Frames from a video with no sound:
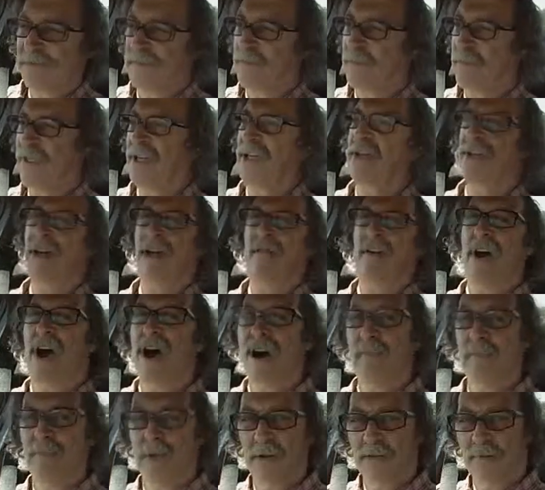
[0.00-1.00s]
For me to have a
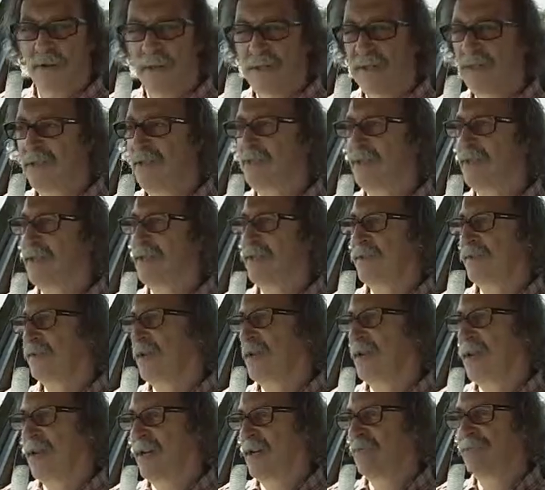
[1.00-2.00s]
humble opinion is
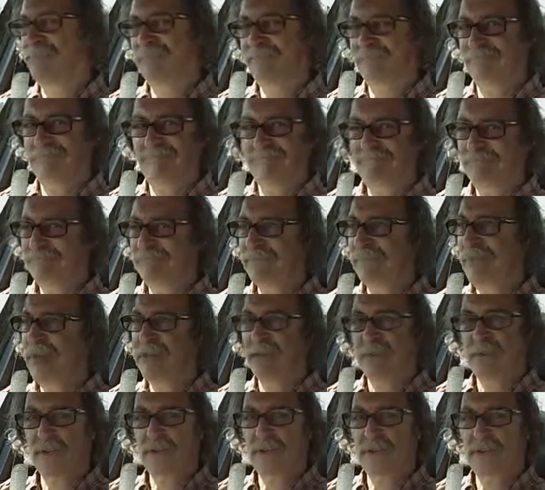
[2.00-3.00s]
out of the